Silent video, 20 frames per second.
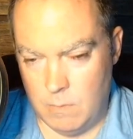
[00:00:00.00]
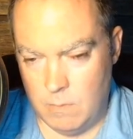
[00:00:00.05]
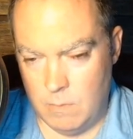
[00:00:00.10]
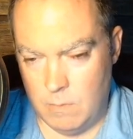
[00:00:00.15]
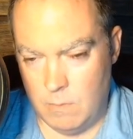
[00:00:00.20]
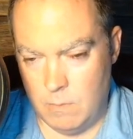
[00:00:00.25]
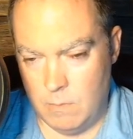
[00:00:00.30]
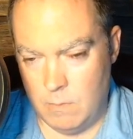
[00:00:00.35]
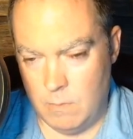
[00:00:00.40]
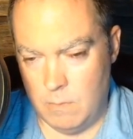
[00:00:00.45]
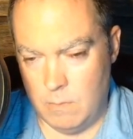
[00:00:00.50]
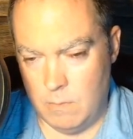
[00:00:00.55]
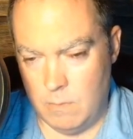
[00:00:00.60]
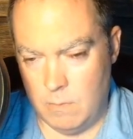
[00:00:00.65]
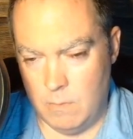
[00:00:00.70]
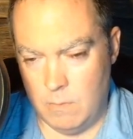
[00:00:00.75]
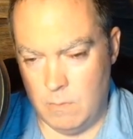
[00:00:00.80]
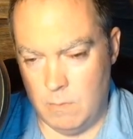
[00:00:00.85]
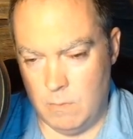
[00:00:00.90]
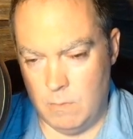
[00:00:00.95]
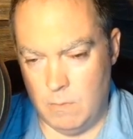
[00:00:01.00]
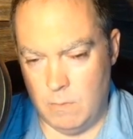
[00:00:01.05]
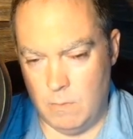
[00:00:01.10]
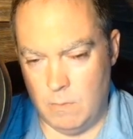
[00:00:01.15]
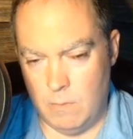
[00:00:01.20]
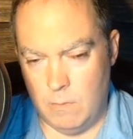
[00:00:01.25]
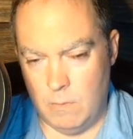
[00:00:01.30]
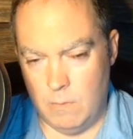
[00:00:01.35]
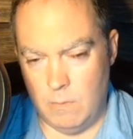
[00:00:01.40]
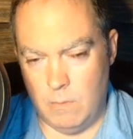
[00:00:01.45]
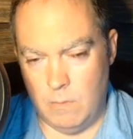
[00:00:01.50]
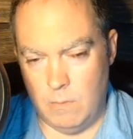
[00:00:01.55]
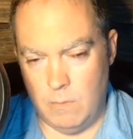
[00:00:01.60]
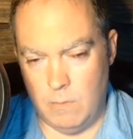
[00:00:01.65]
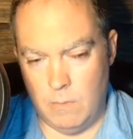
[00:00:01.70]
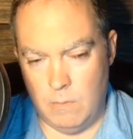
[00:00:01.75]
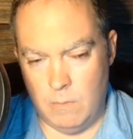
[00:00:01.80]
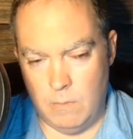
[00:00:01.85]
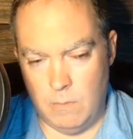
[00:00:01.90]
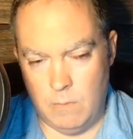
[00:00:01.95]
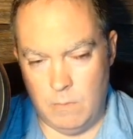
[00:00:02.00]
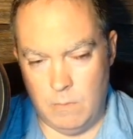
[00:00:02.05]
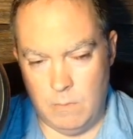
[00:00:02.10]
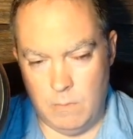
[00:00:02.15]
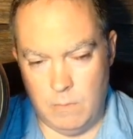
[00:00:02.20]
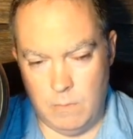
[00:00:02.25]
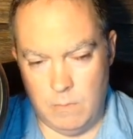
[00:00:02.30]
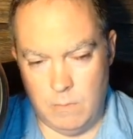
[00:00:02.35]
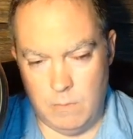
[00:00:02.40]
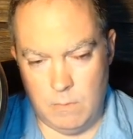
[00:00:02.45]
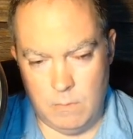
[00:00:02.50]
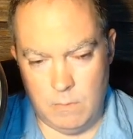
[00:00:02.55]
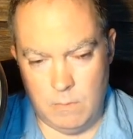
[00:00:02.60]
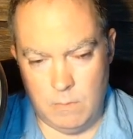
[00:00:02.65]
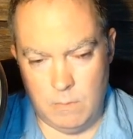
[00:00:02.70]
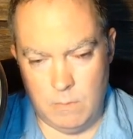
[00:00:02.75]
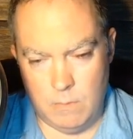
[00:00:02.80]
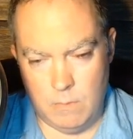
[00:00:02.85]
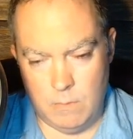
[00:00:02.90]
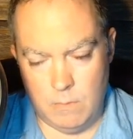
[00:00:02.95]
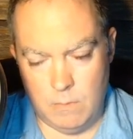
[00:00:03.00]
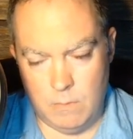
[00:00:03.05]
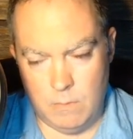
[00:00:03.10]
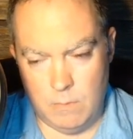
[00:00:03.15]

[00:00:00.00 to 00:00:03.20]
(not speaking)